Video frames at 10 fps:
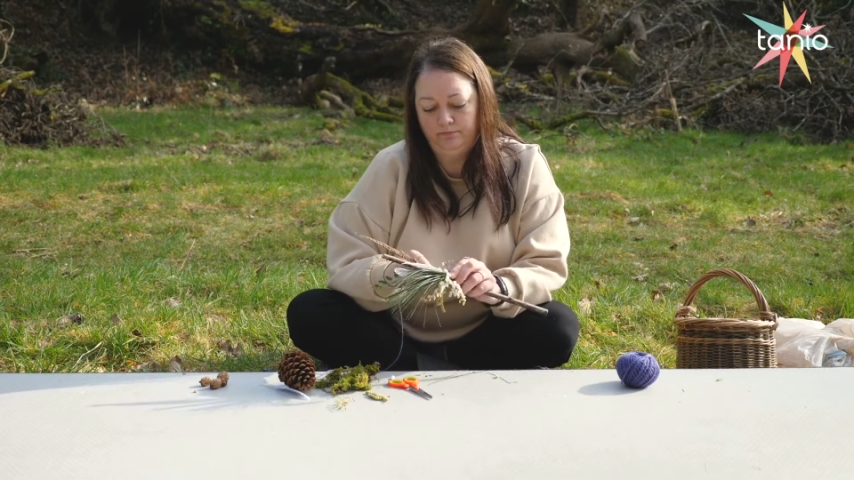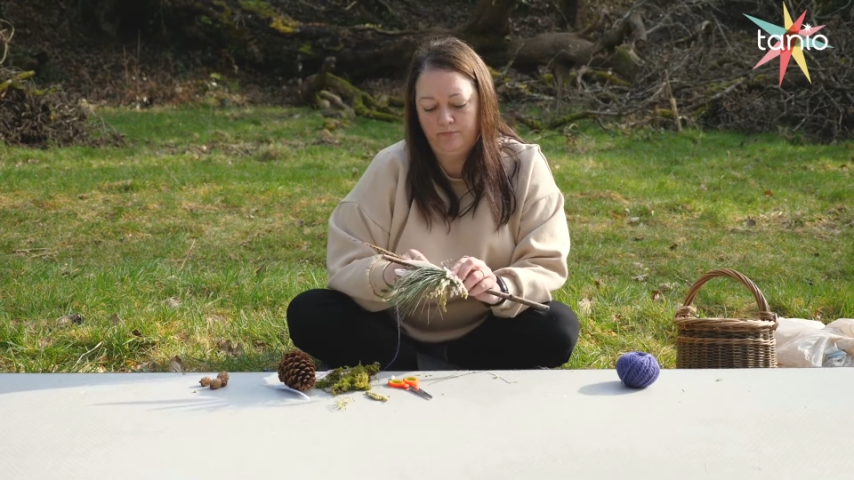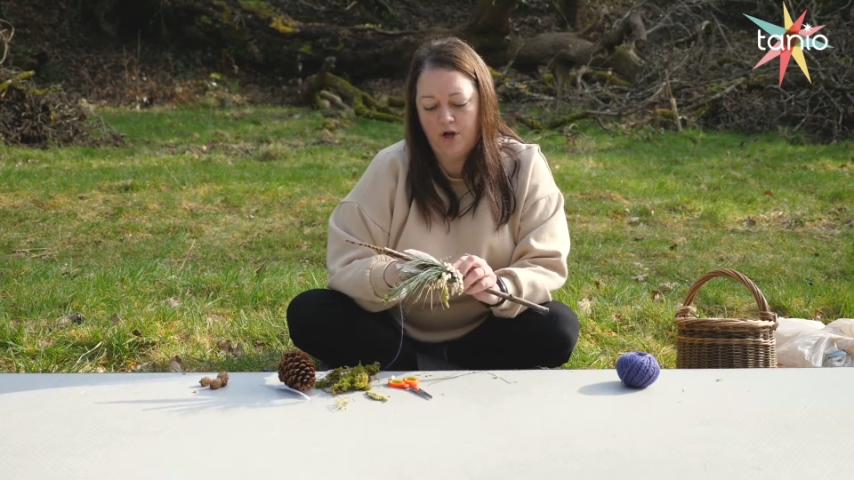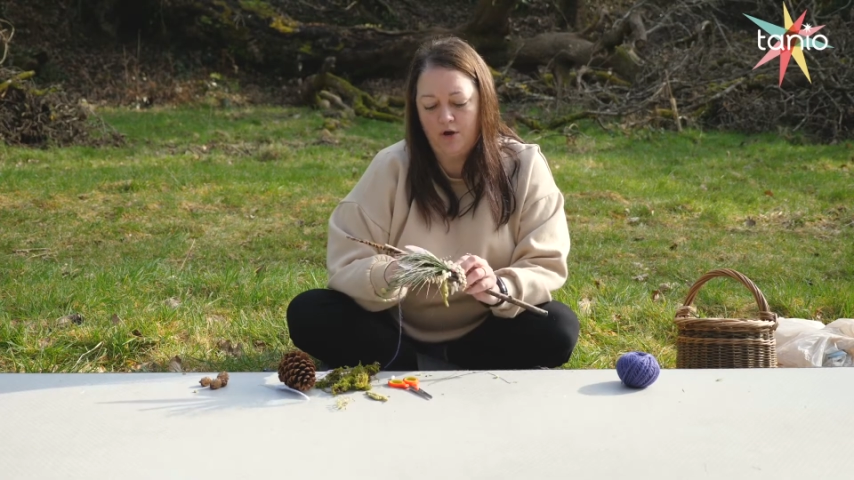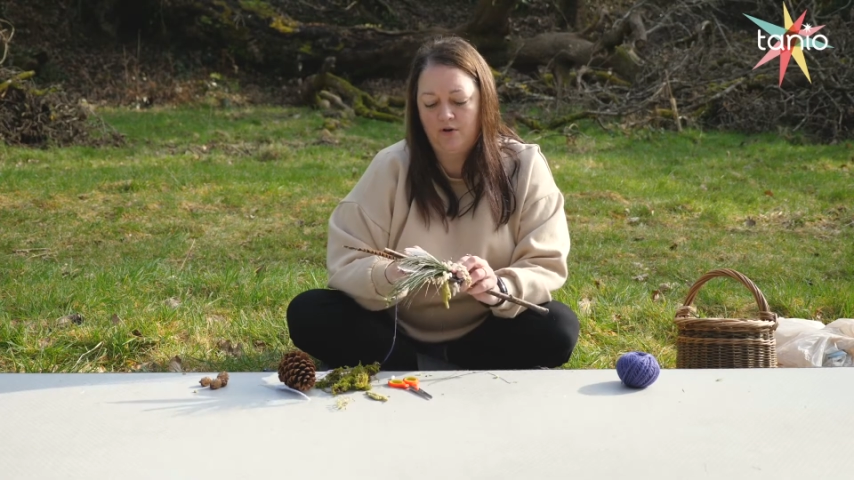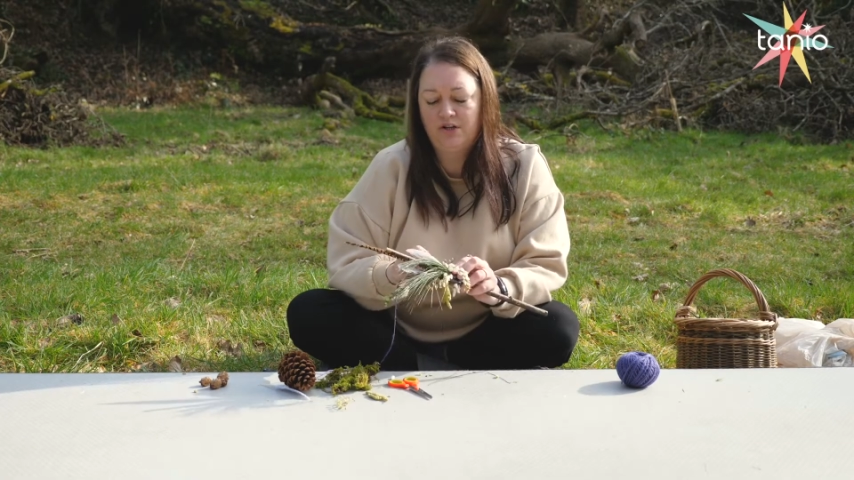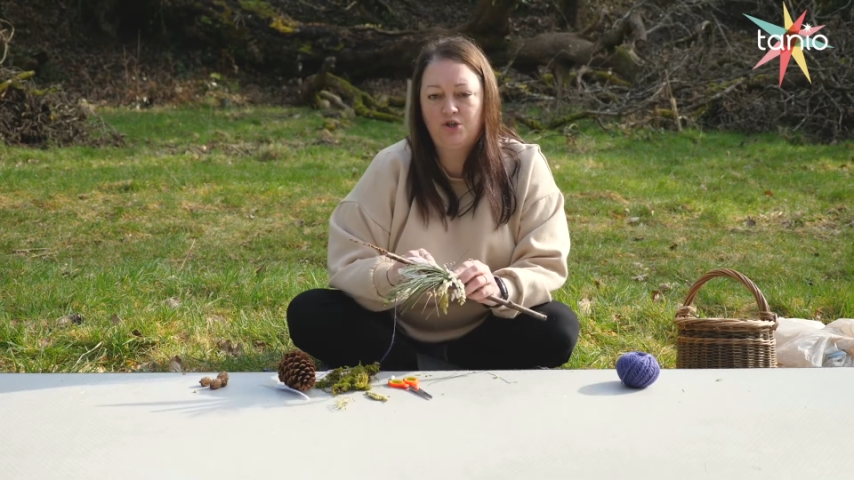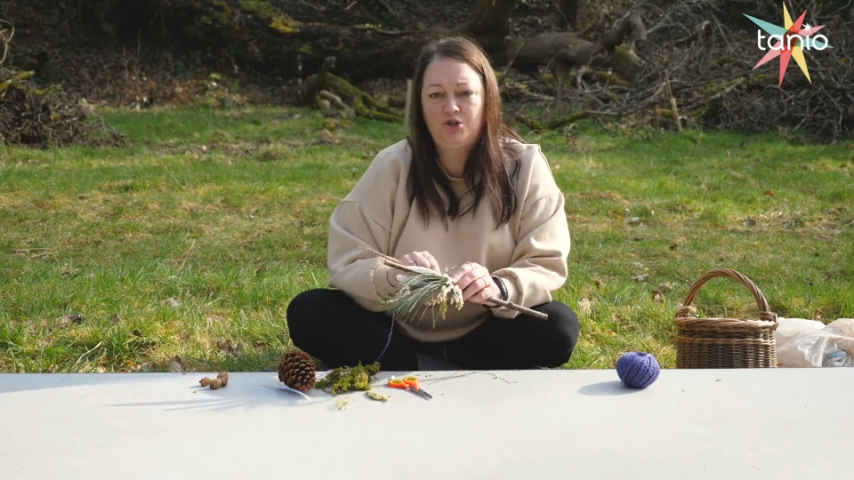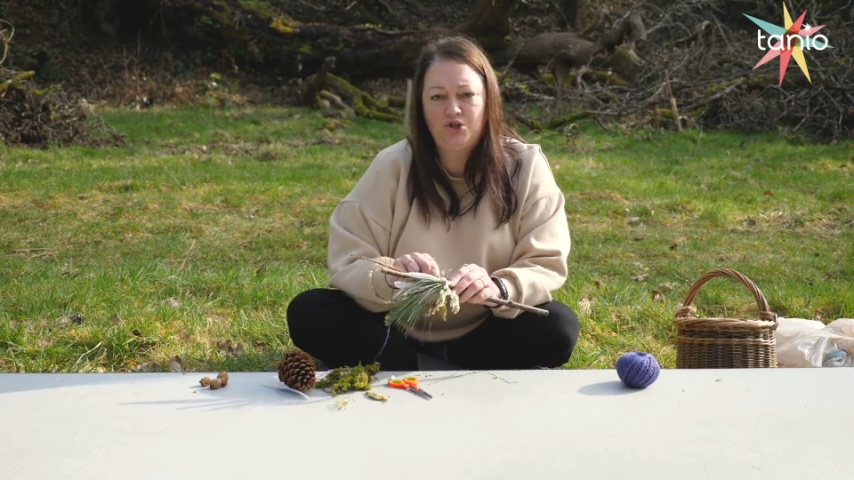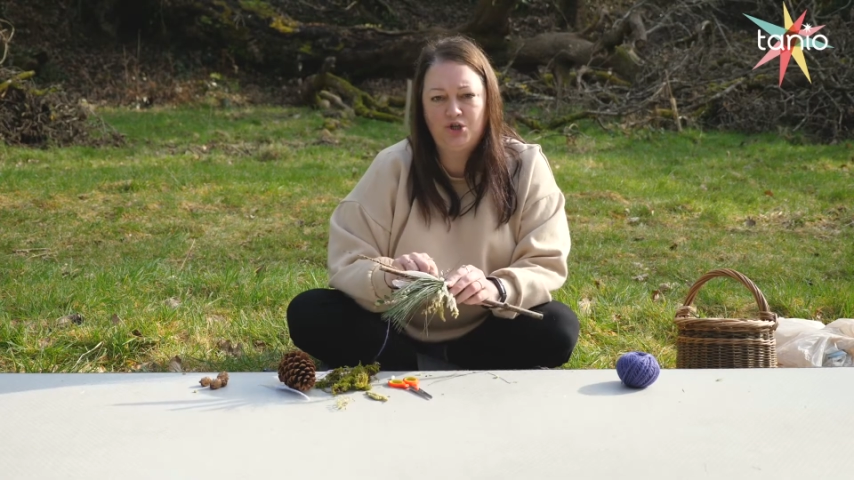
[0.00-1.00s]
known as
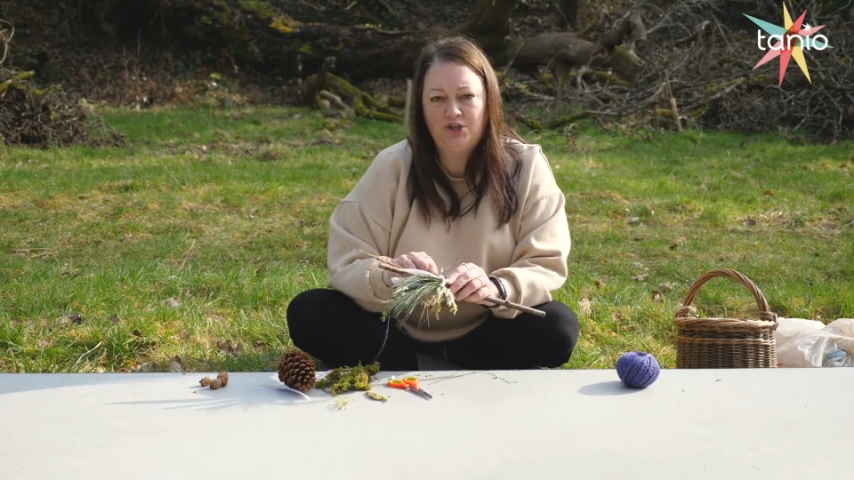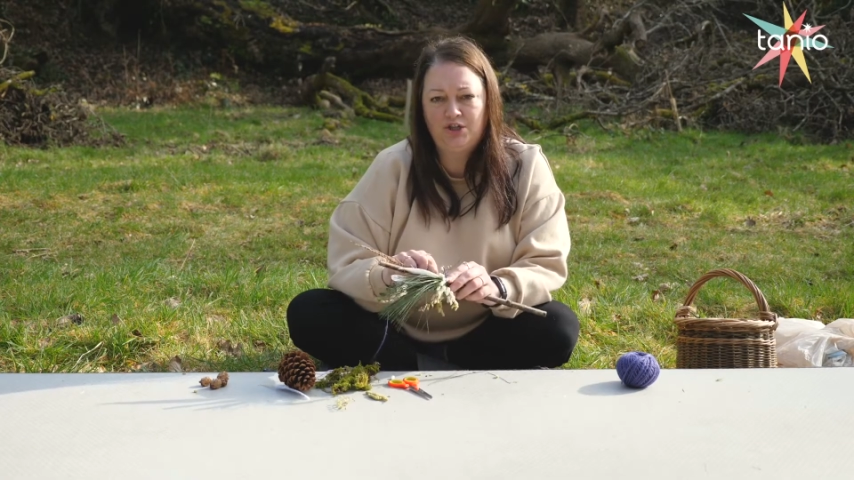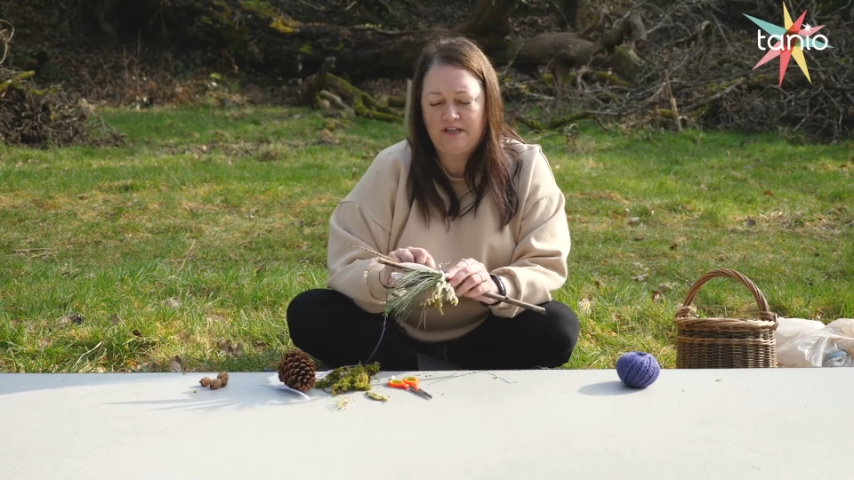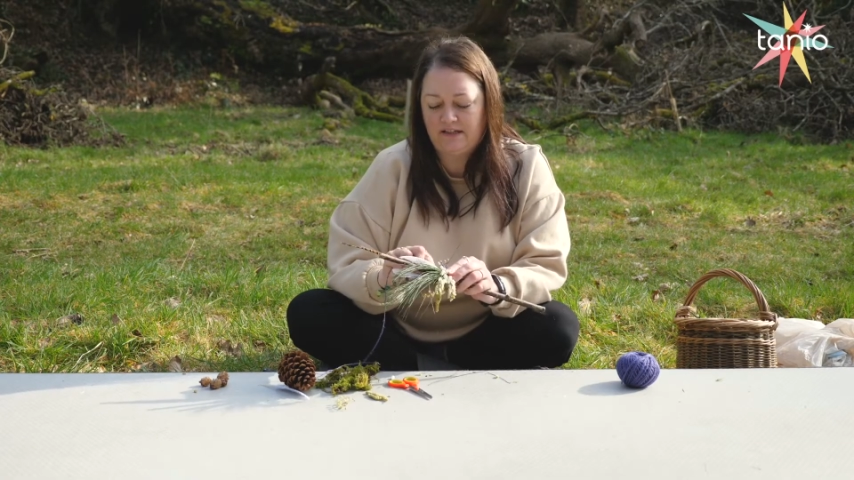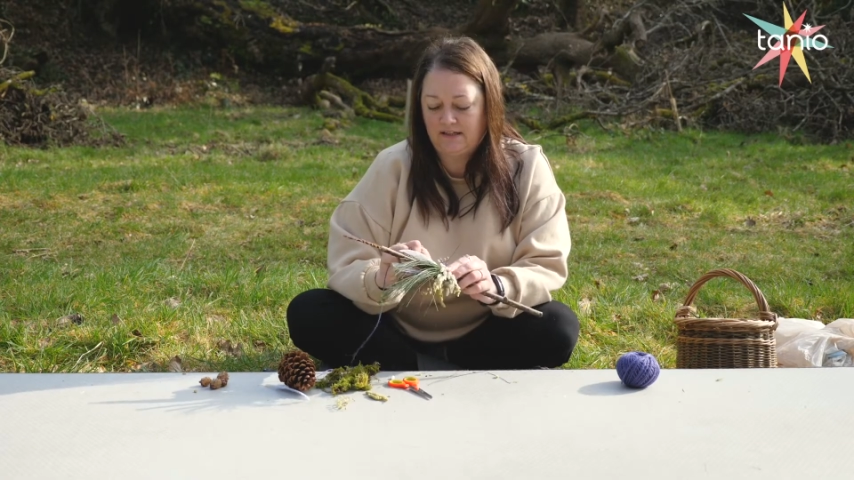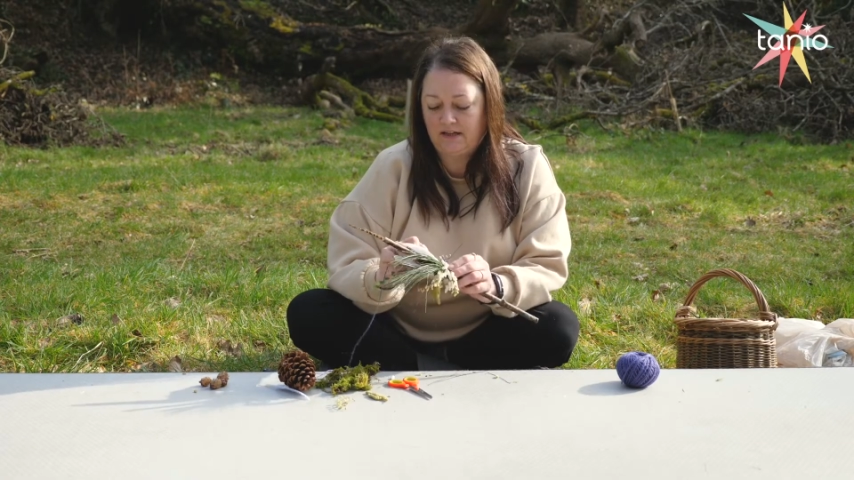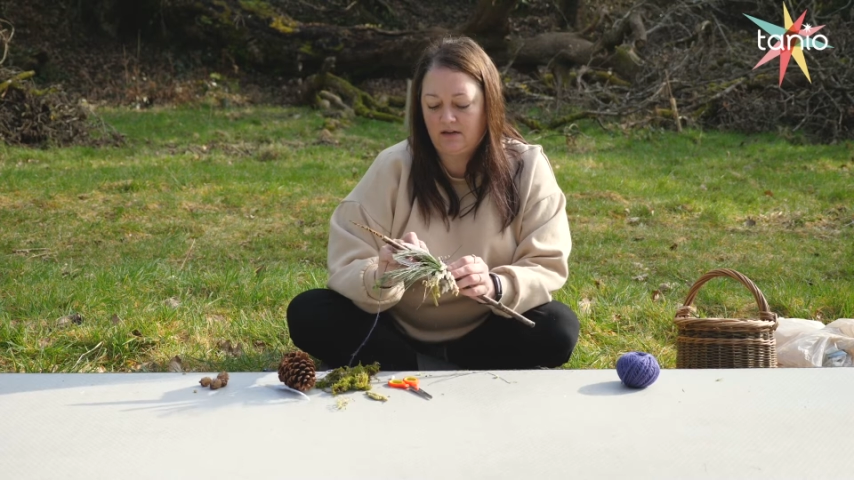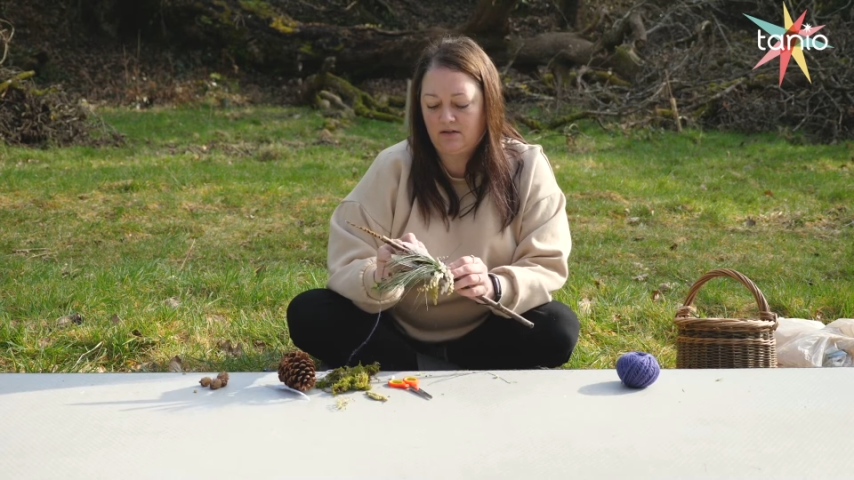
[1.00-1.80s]
a journey stick.